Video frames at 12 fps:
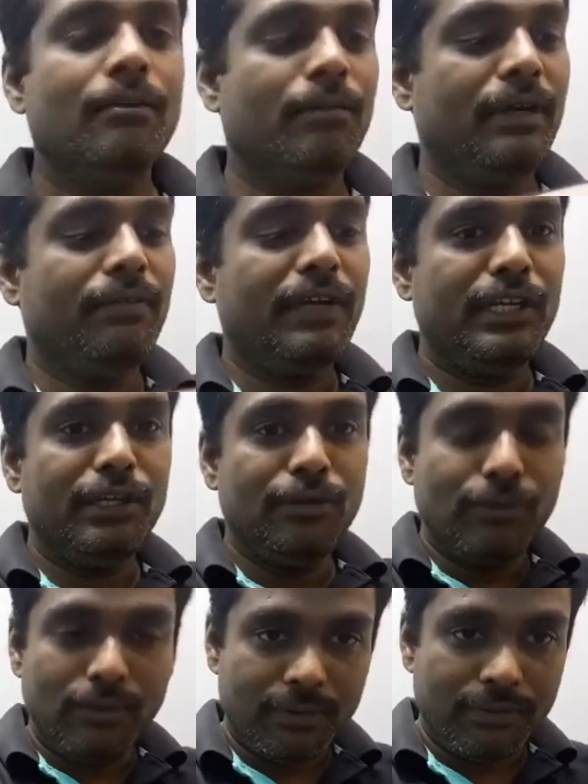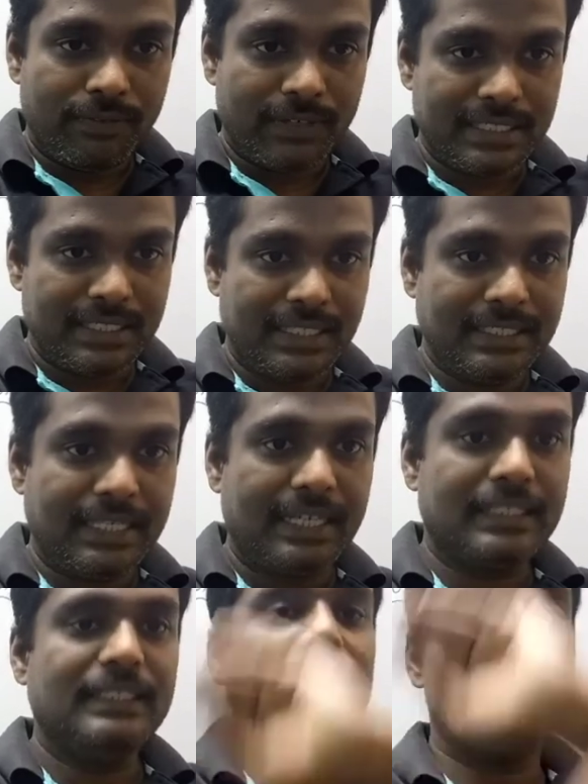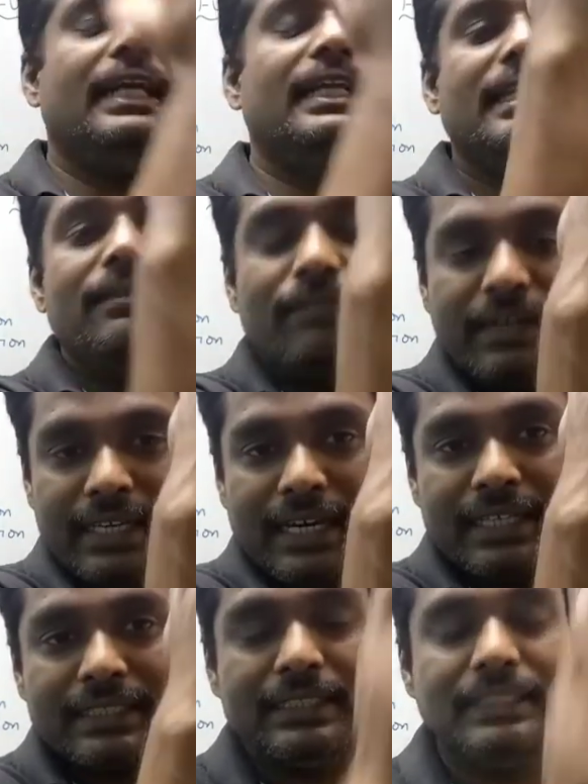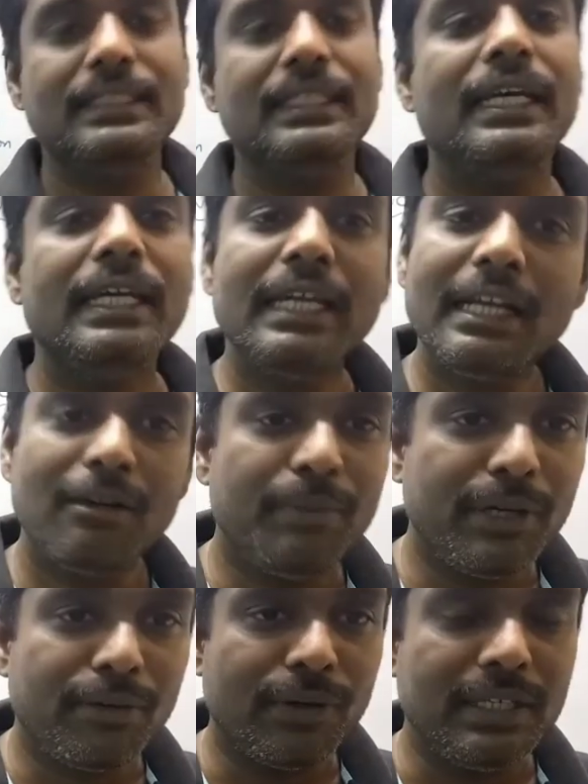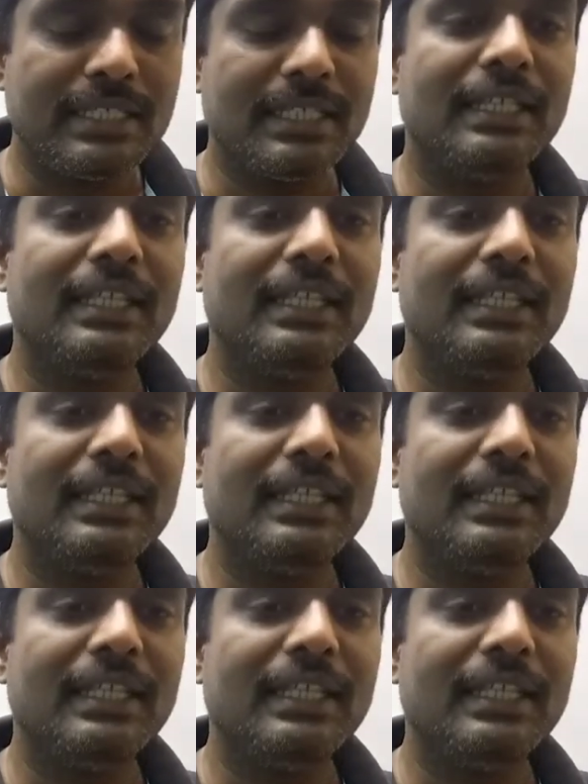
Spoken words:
But when you do first x-axis and then y-axis, it will be coincide.